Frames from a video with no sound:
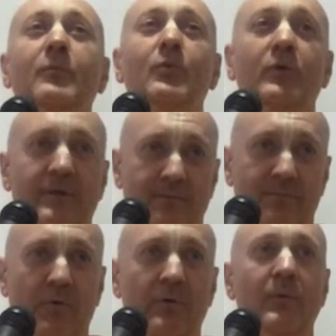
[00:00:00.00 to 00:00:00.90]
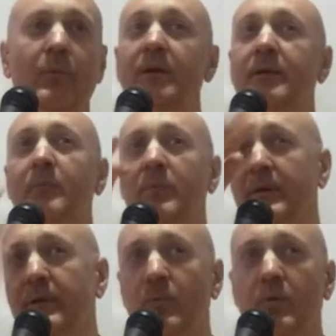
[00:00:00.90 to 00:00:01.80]
Murti, only one temple
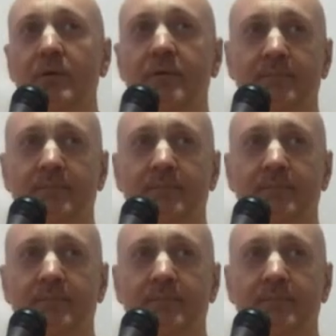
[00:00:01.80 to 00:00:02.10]
in the world.